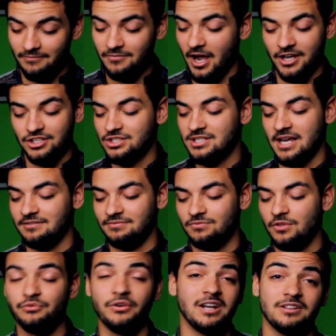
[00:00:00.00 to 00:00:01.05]
I just had the
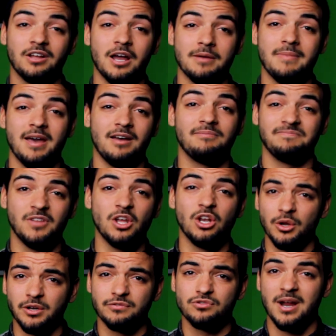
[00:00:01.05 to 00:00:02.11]
feeling that I met a
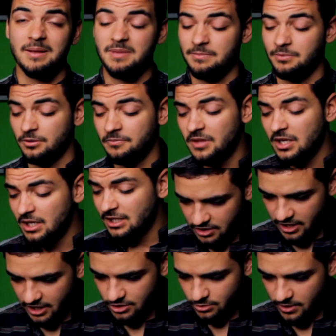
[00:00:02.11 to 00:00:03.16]
of great people.
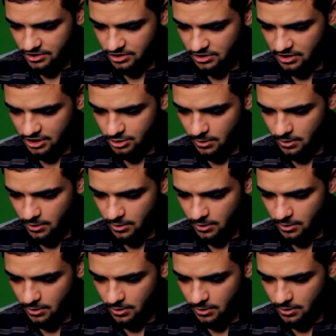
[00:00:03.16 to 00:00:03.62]
Next question.